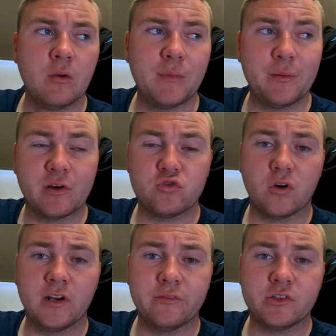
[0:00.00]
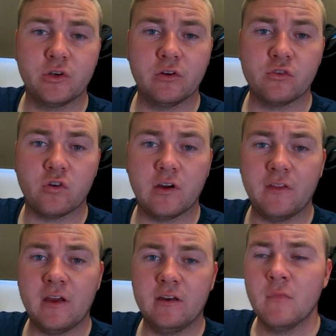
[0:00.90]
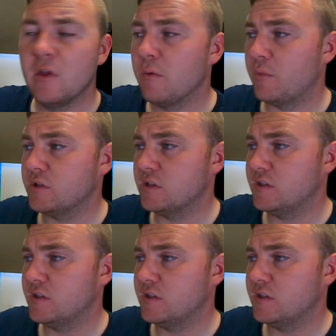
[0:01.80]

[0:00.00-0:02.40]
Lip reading: Maybe I could try another turn and try that. But I was